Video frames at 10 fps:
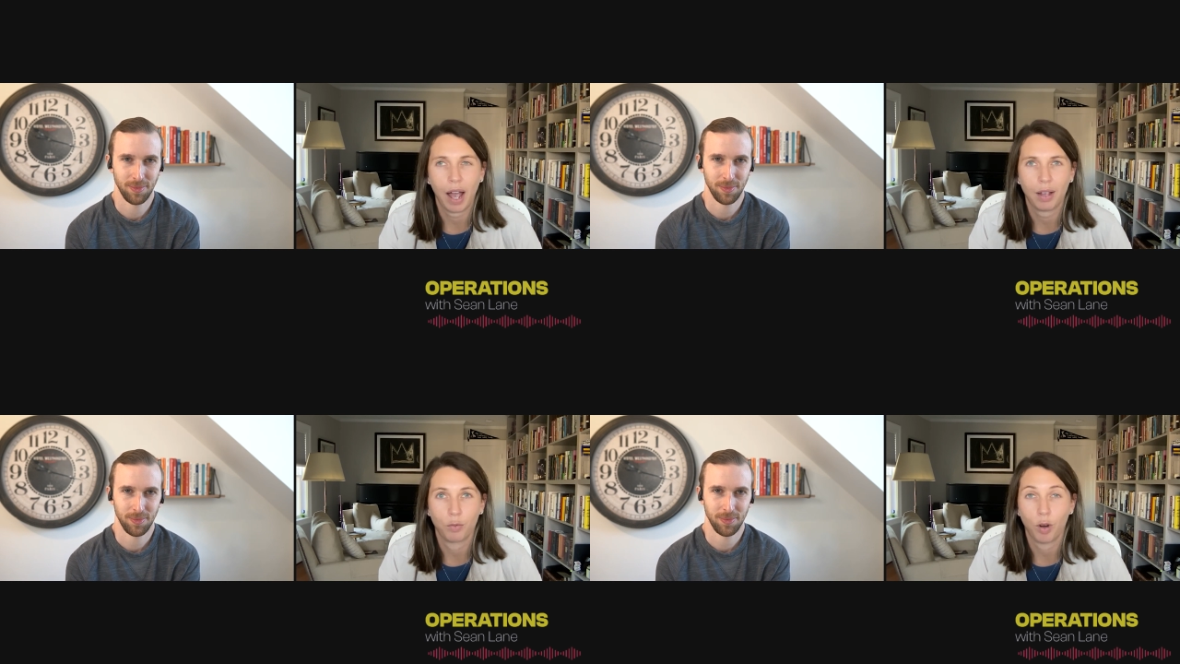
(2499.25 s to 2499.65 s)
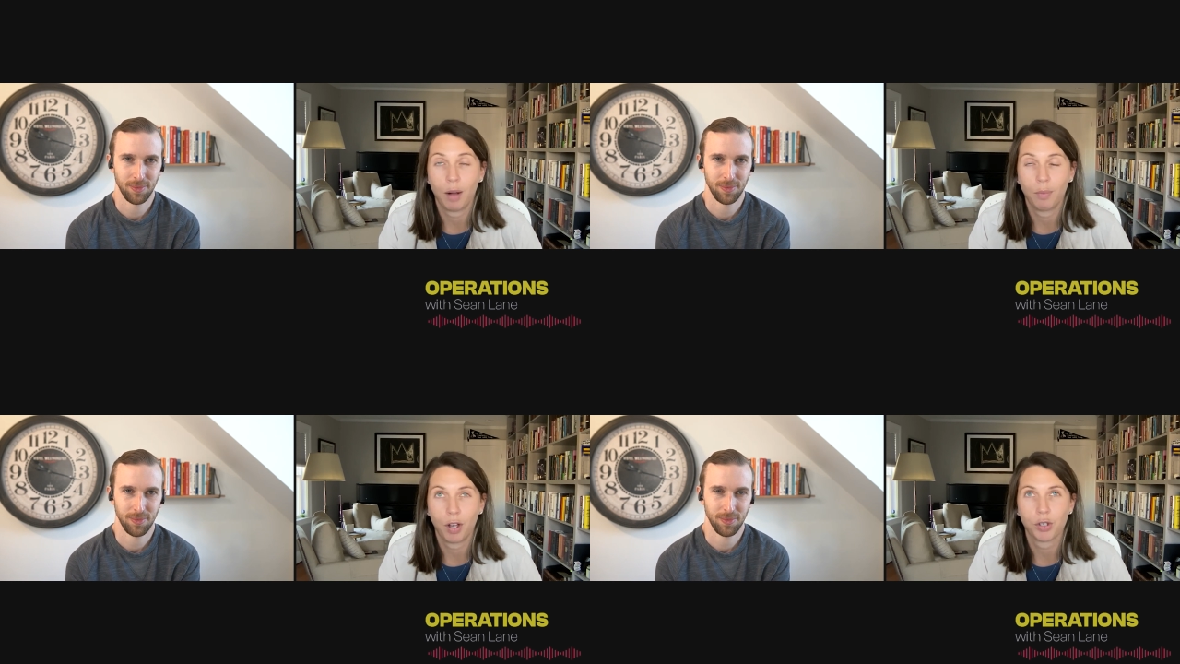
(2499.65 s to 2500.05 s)
Speaker 1: Rob
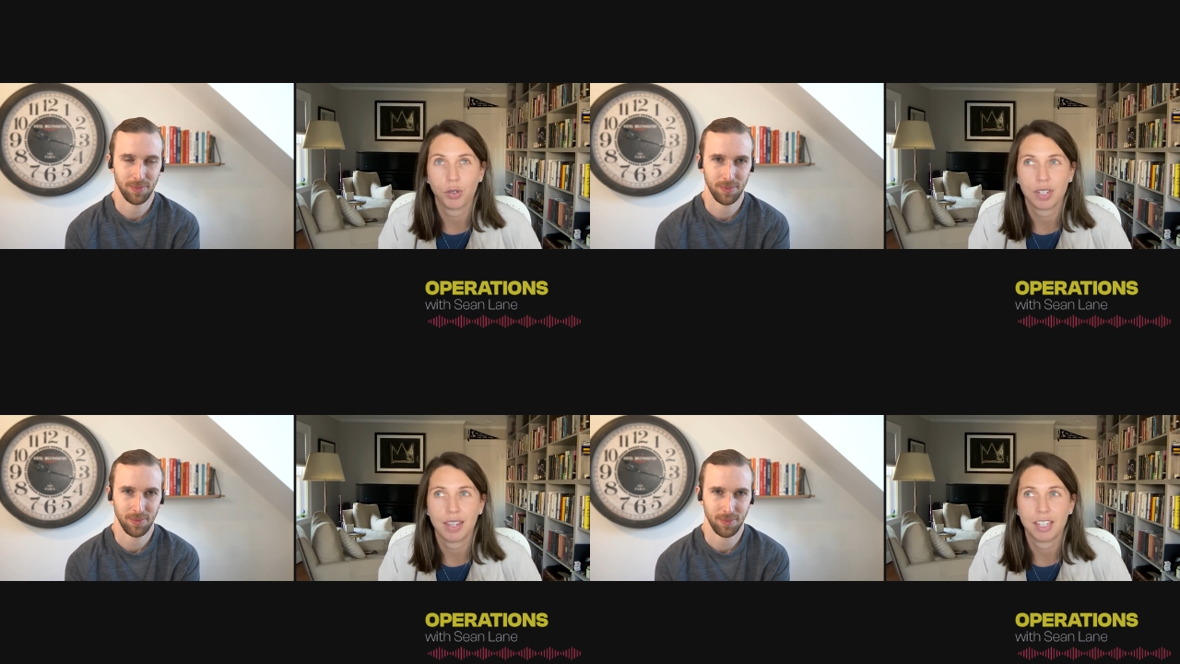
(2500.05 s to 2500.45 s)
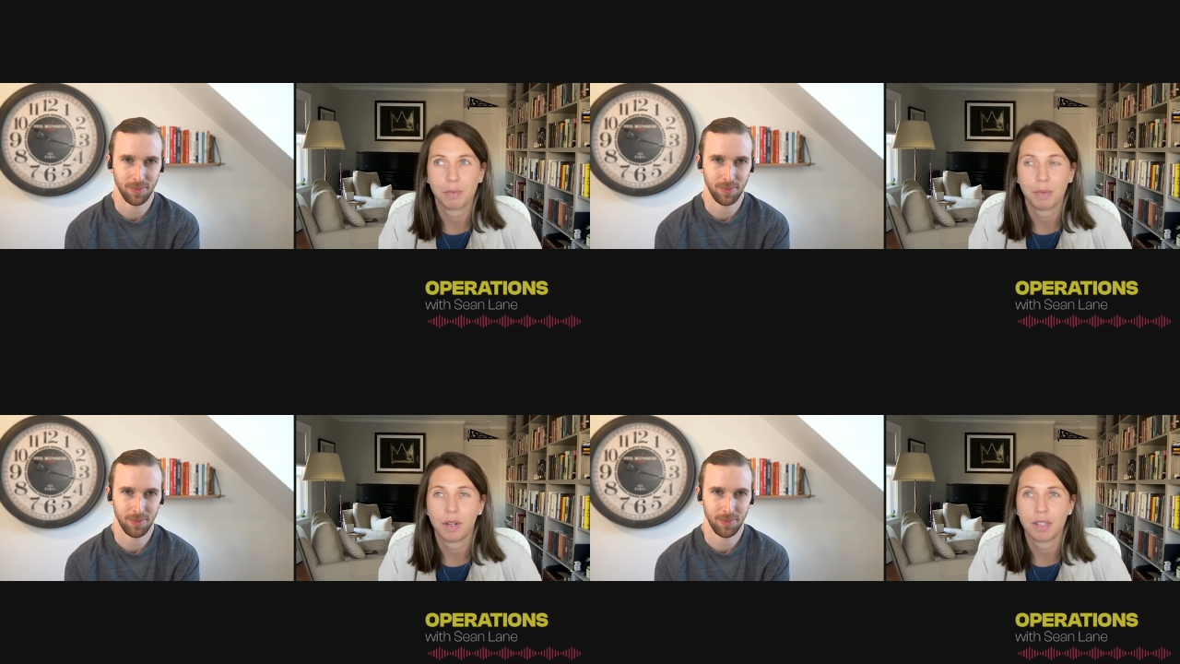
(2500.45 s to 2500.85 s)
also said this to me
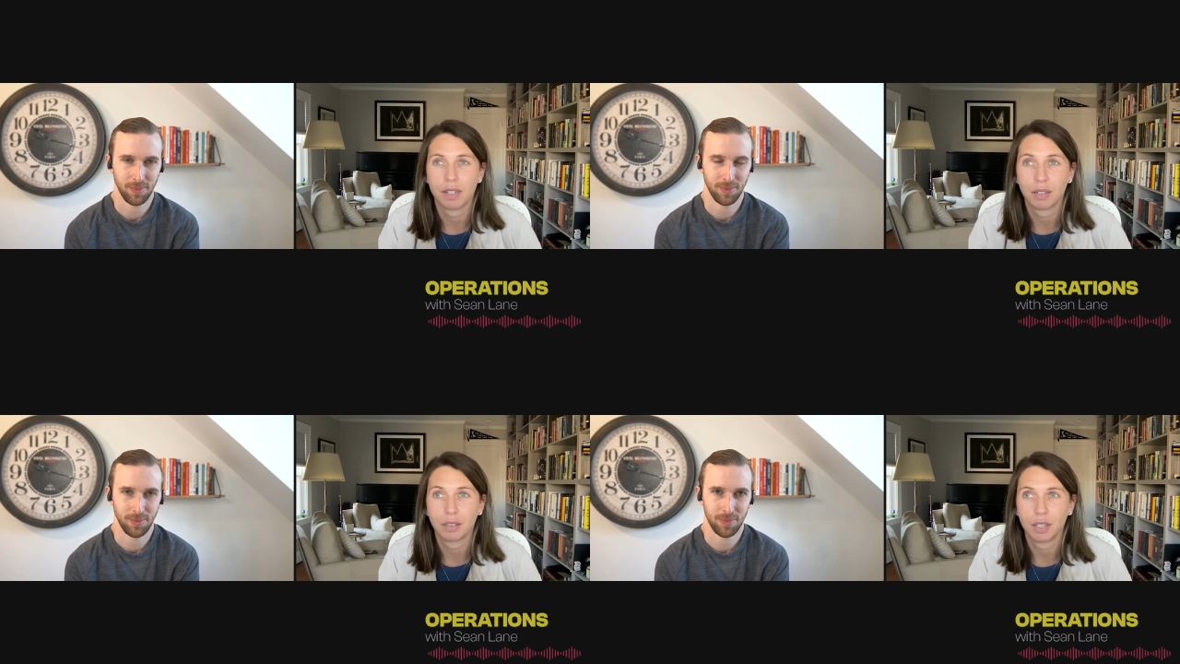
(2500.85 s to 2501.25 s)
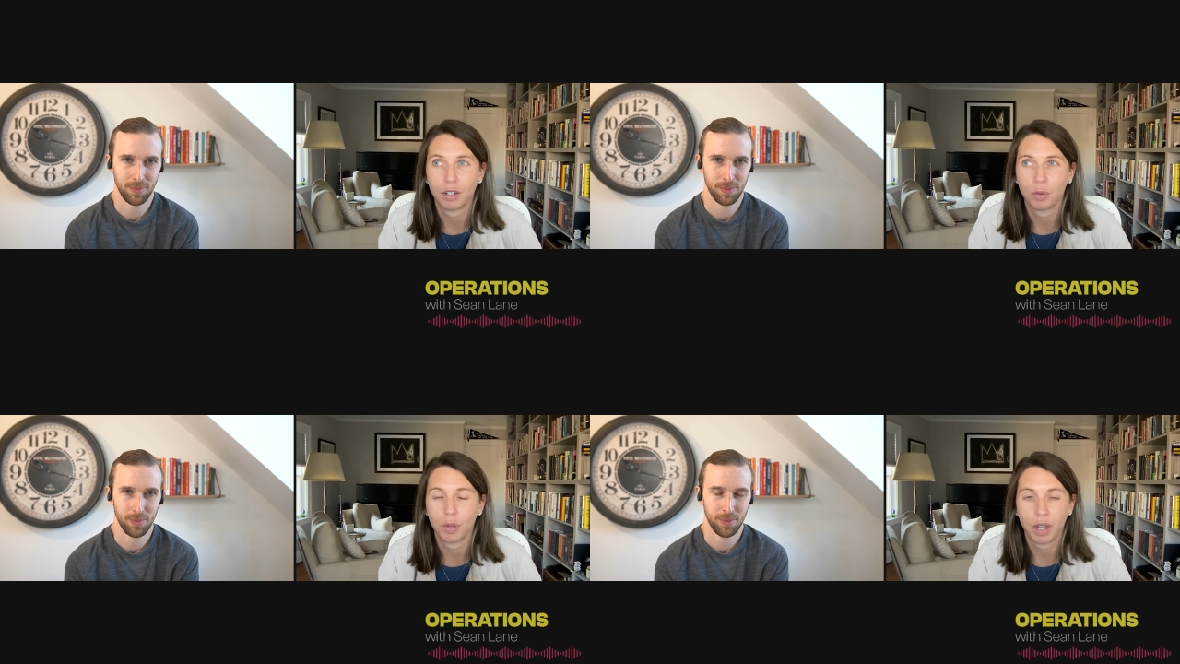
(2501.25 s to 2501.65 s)
once that a leader
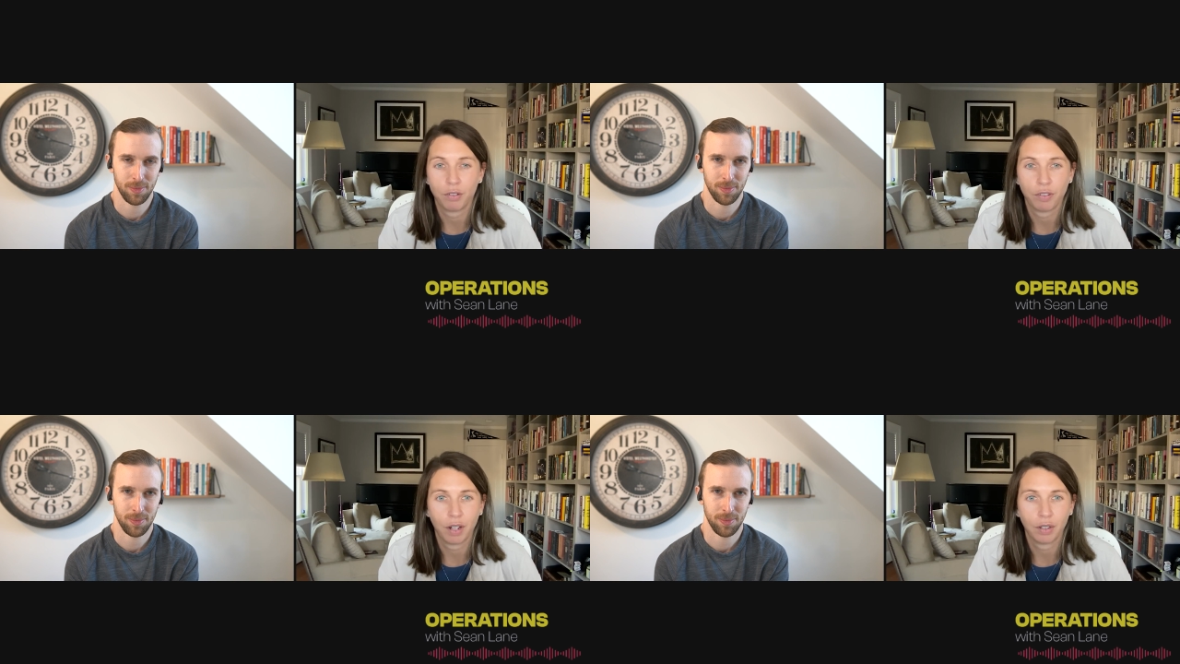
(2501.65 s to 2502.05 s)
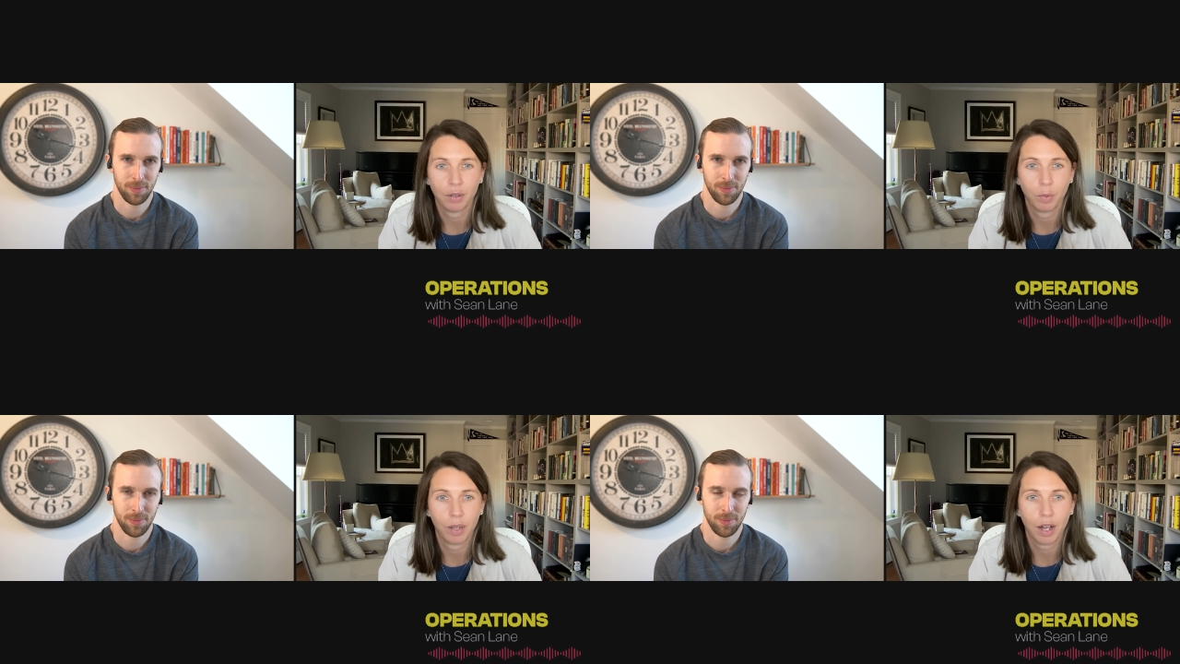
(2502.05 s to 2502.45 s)
without a follow
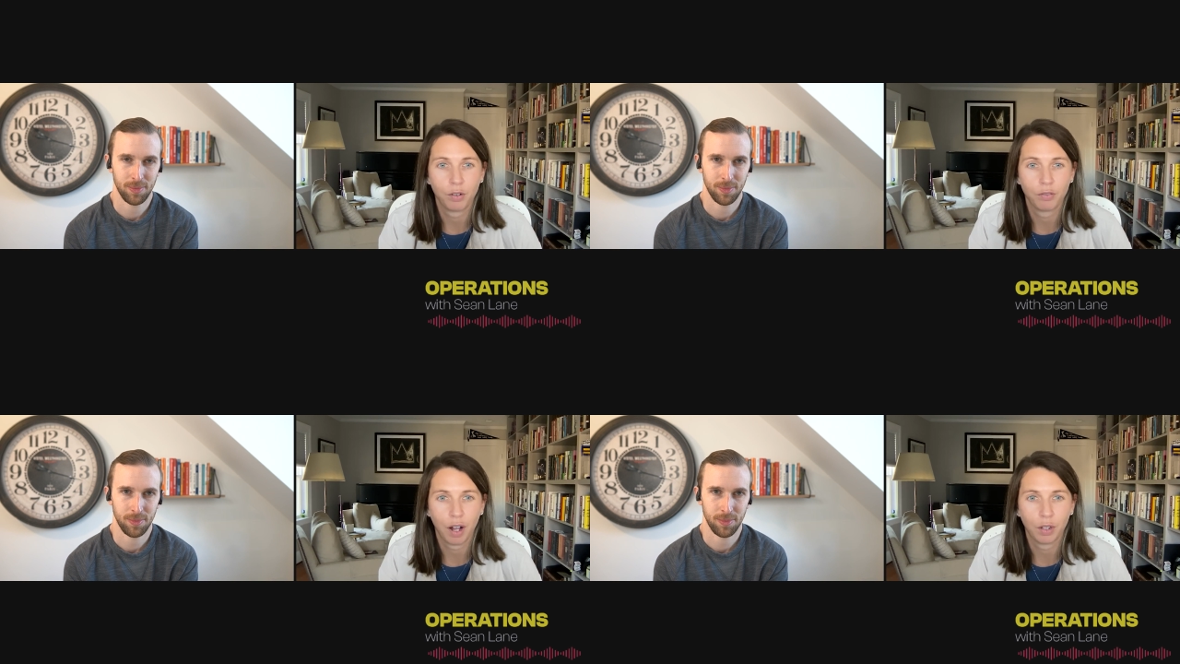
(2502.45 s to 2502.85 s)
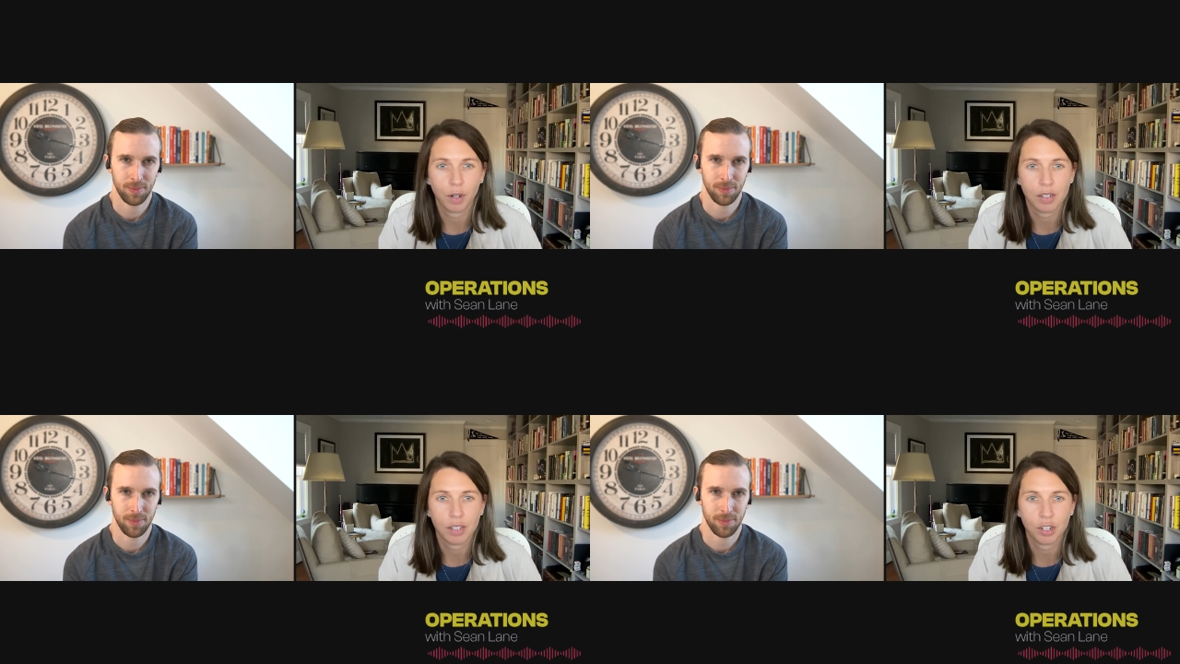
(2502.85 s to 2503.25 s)
without followers
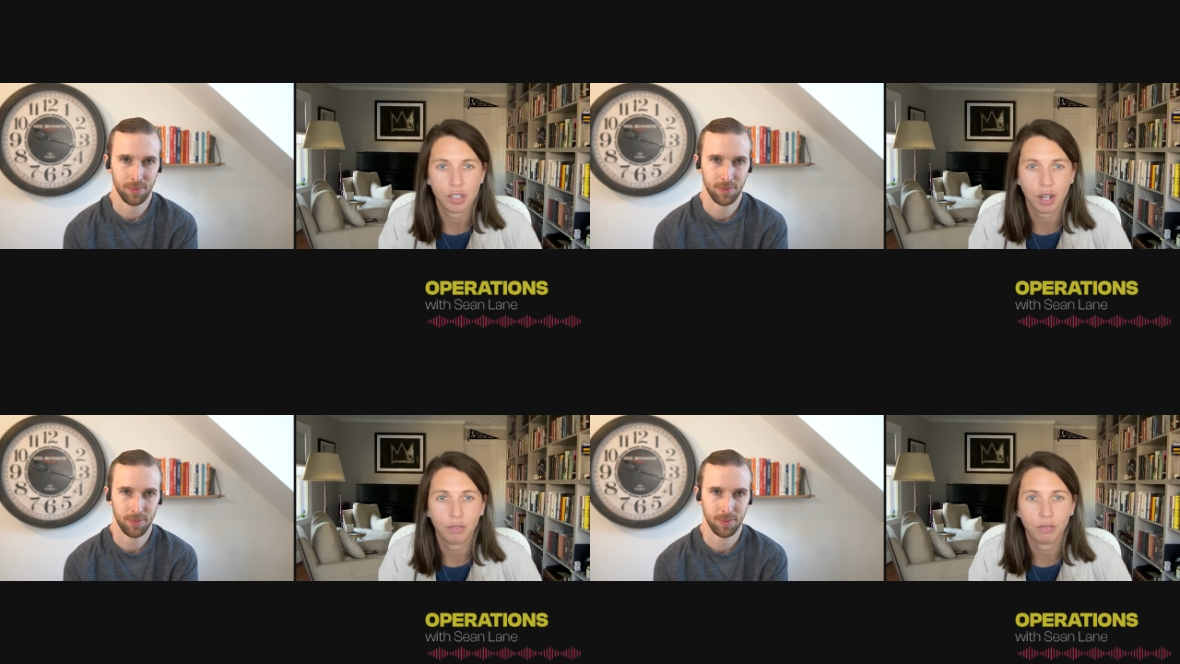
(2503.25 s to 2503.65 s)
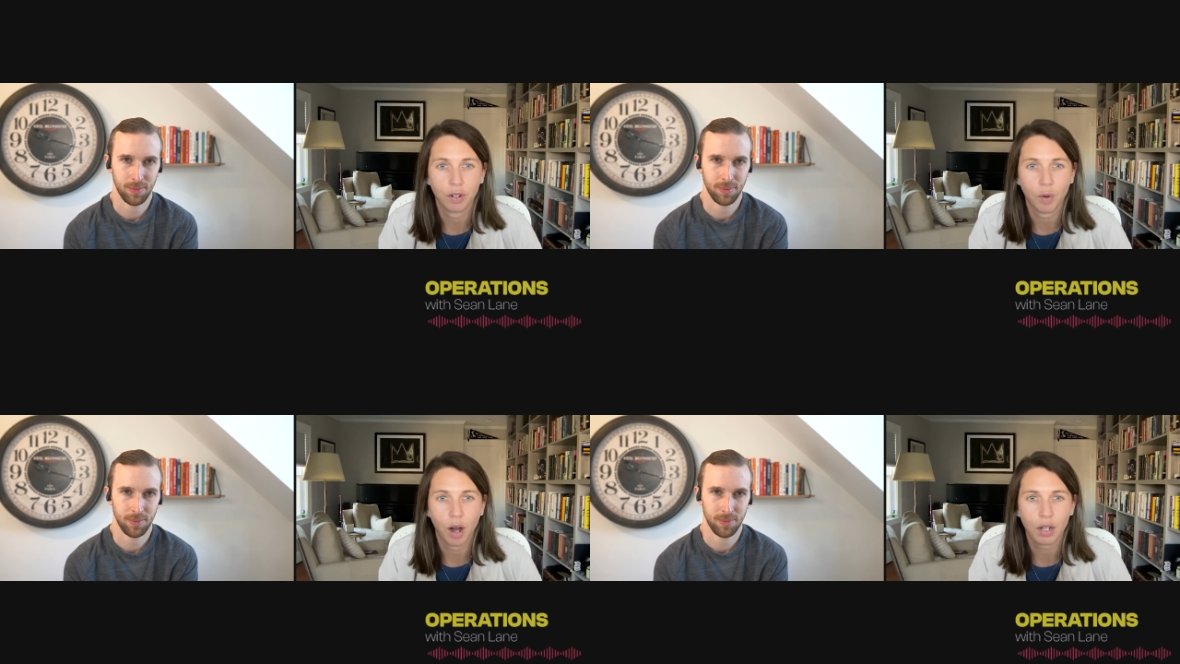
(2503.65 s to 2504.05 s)
is just out for a
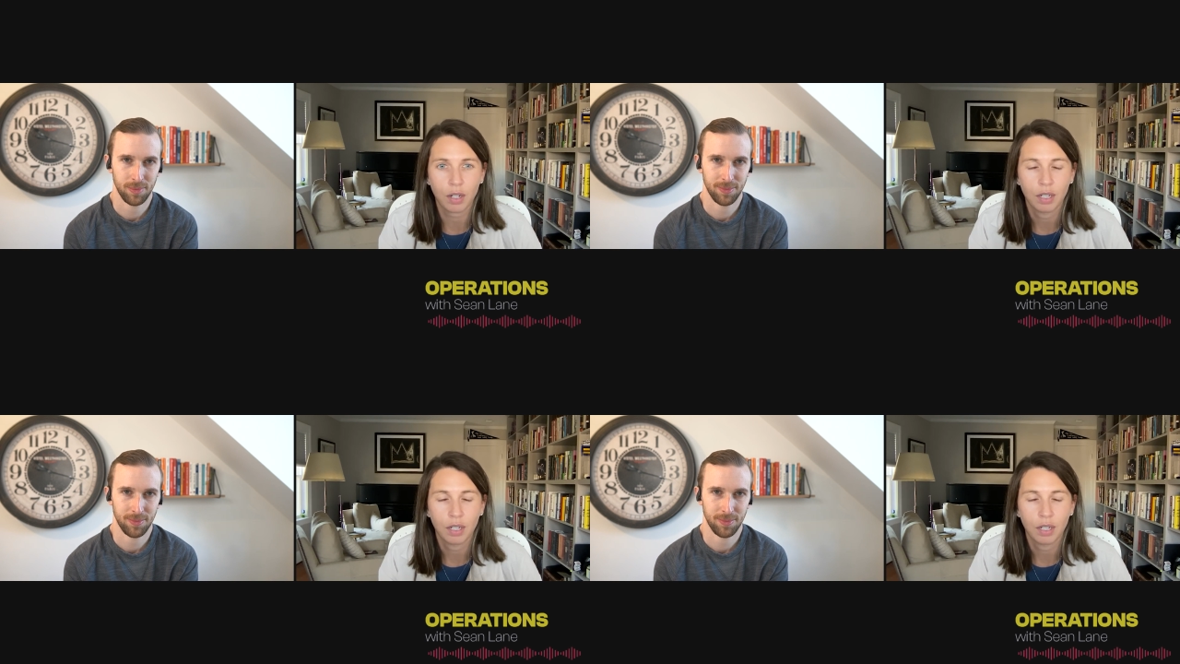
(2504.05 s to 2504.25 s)
walk.